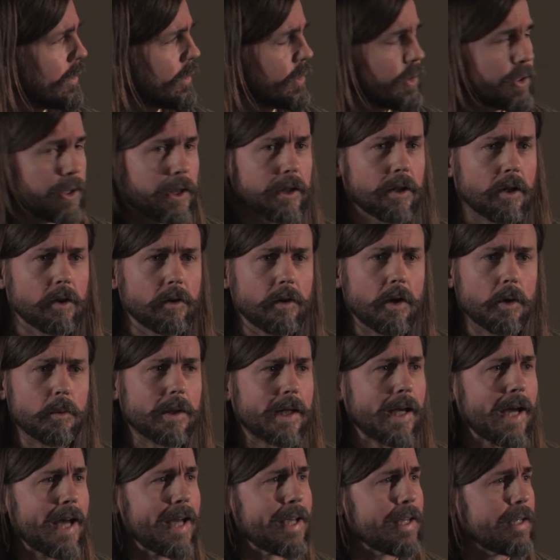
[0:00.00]

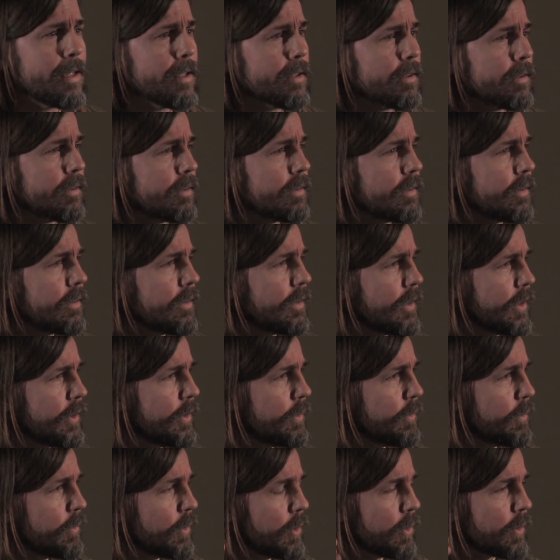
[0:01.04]
G-R-O-K, and
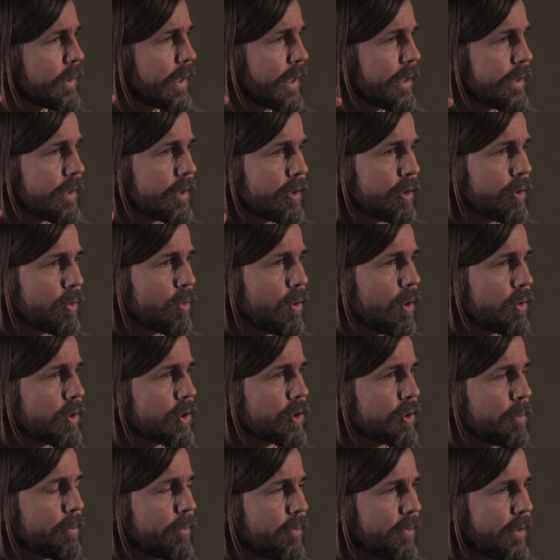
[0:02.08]
you kind of grok
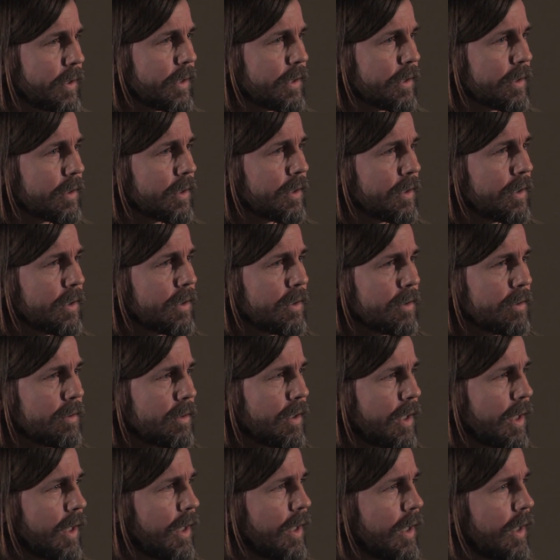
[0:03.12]
something.
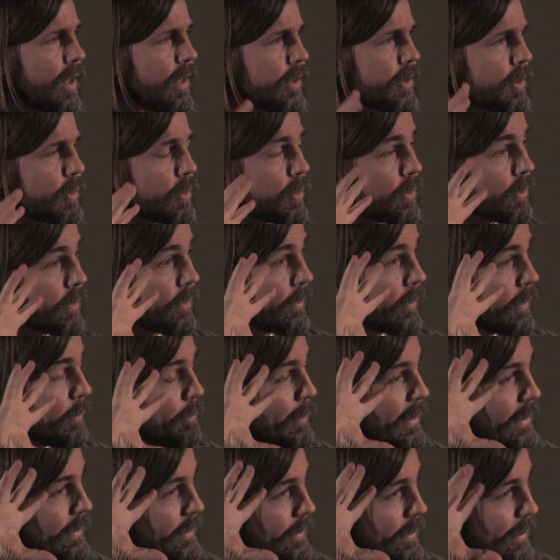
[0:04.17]
It
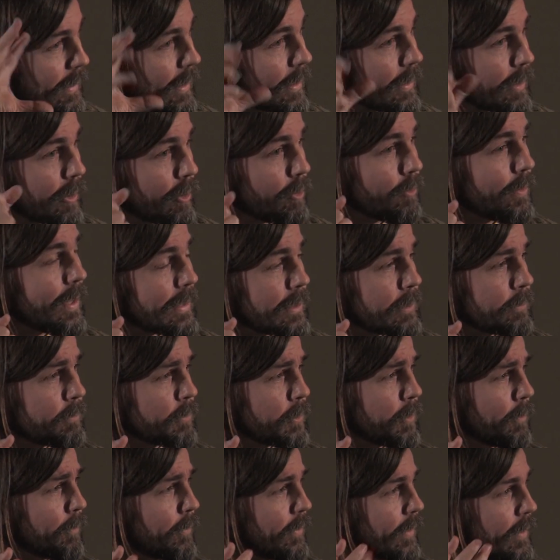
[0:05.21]
means to kind of grasp
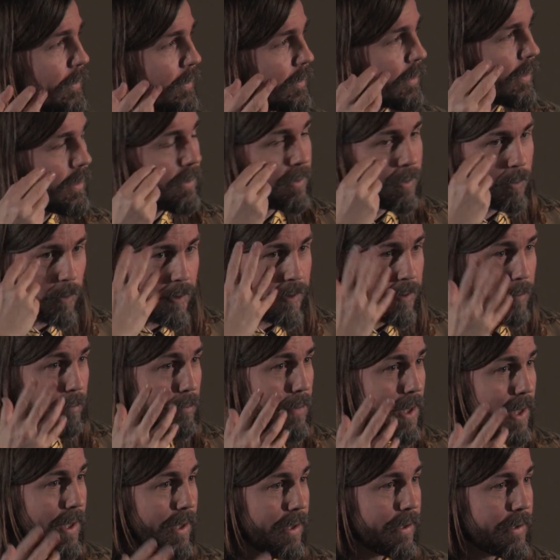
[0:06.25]
something with the
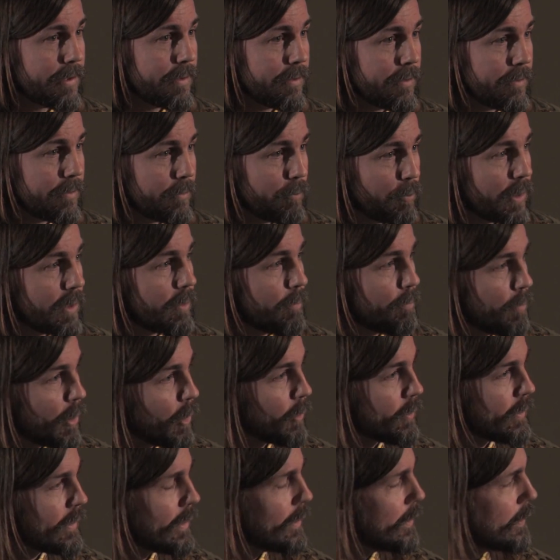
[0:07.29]
mind and with the
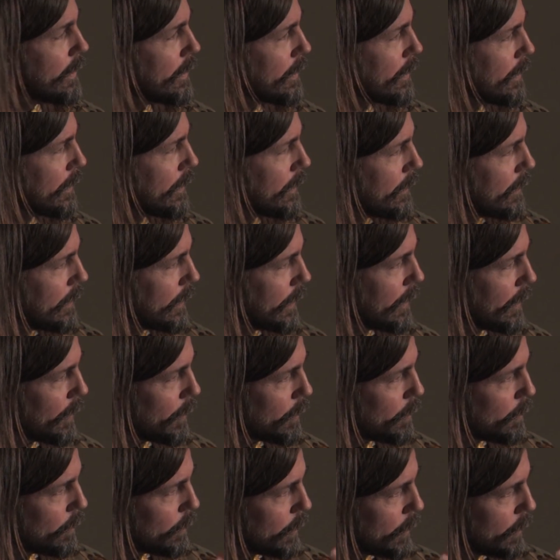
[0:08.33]
body.
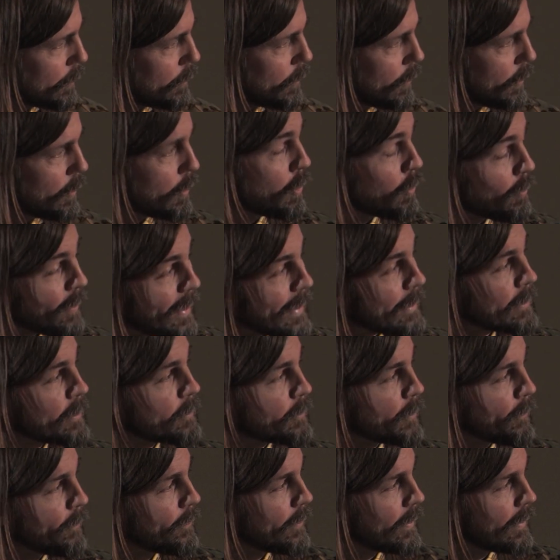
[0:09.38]
You grasp
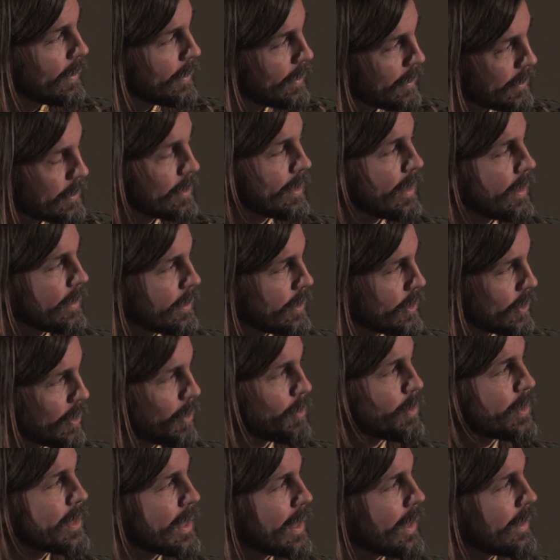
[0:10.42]
something in its kind of
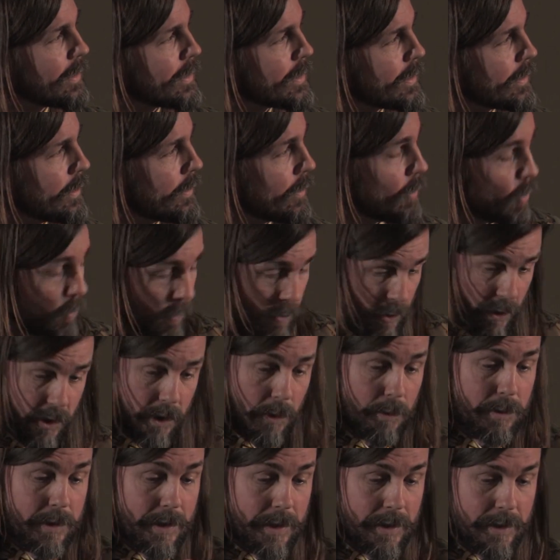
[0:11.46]
totality, or the
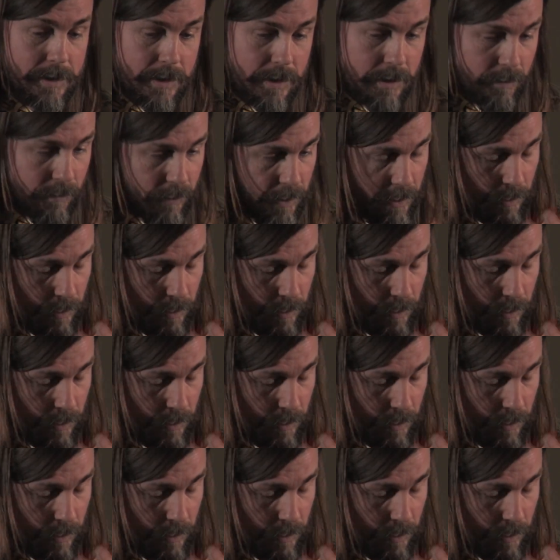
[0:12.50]
totality.